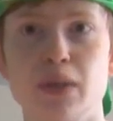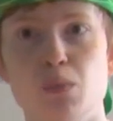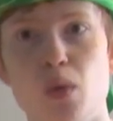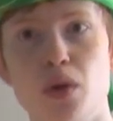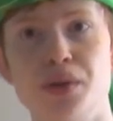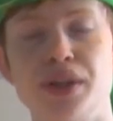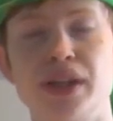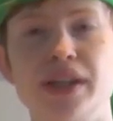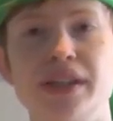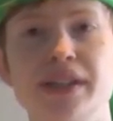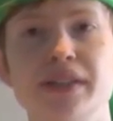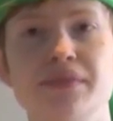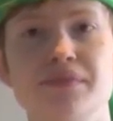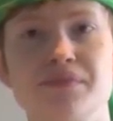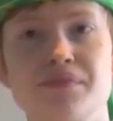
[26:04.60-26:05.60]
wonky
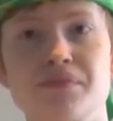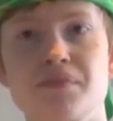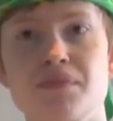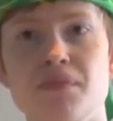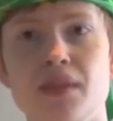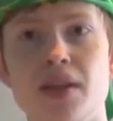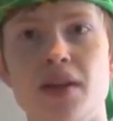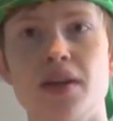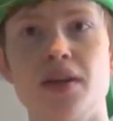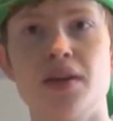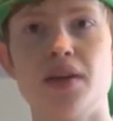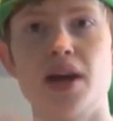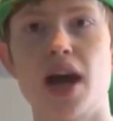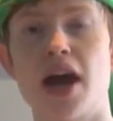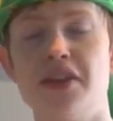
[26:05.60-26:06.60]

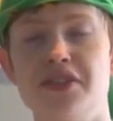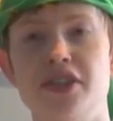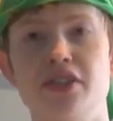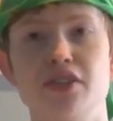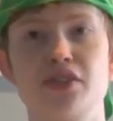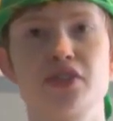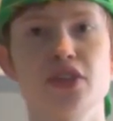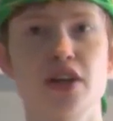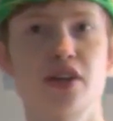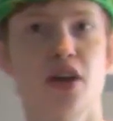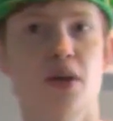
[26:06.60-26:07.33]
and it looks like